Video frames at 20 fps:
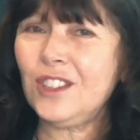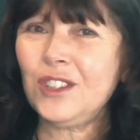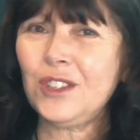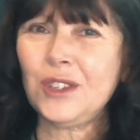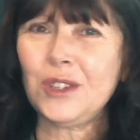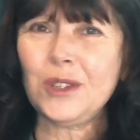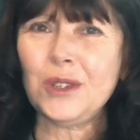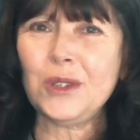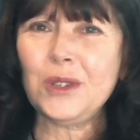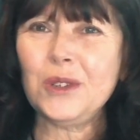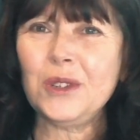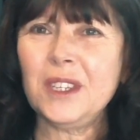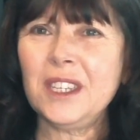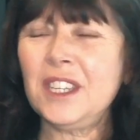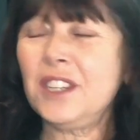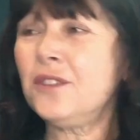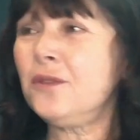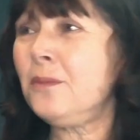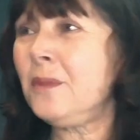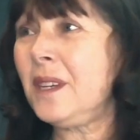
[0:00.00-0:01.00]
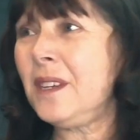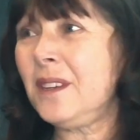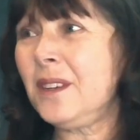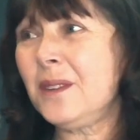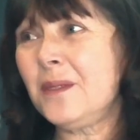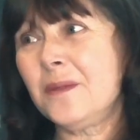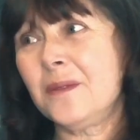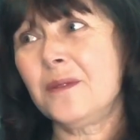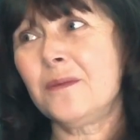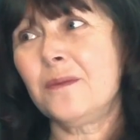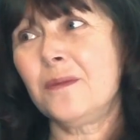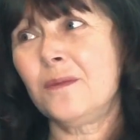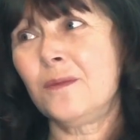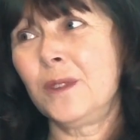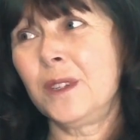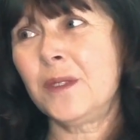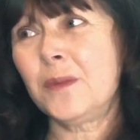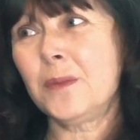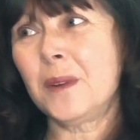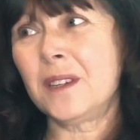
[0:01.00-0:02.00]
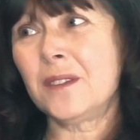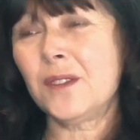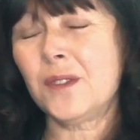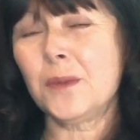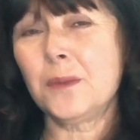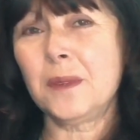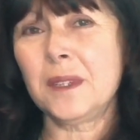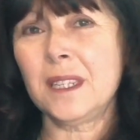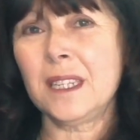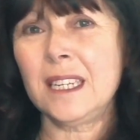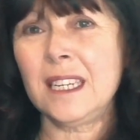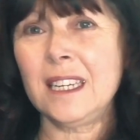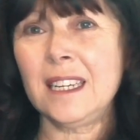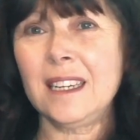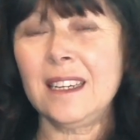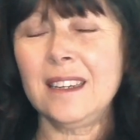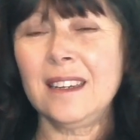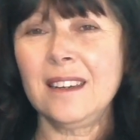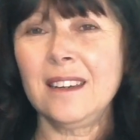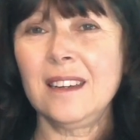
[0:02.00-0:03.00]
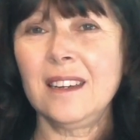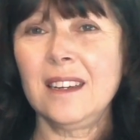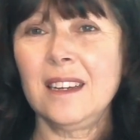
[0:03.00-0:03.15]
to give me responsibility,